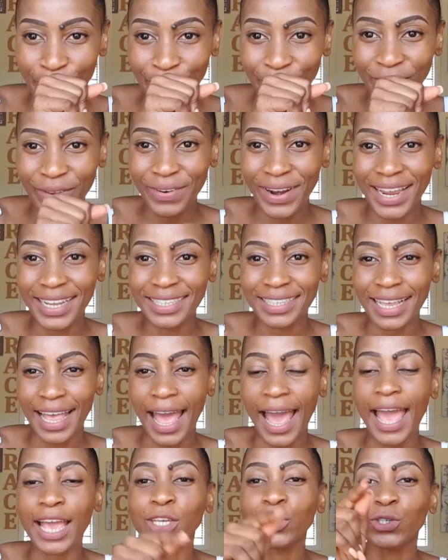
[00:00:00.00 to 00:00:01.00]
right,
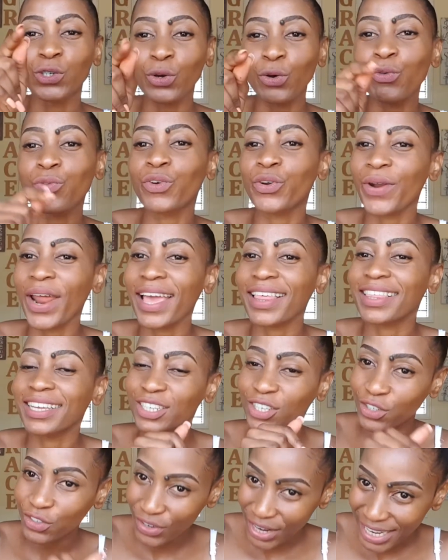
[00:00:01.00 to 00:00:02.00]
I show Farai the
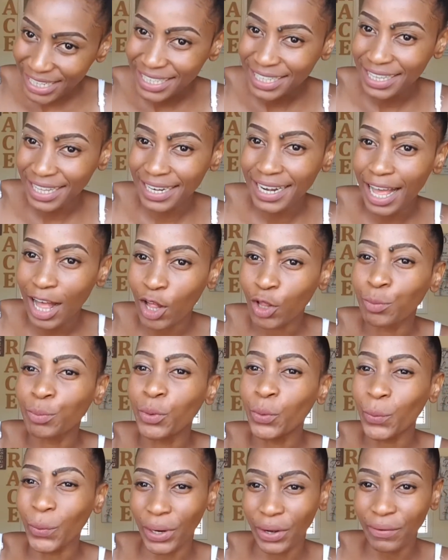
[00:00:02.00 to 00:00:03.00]
dress that I'll be
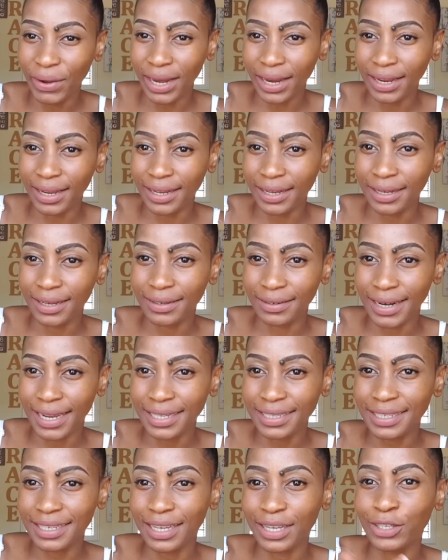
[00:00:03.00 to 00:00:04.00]
wearing, right?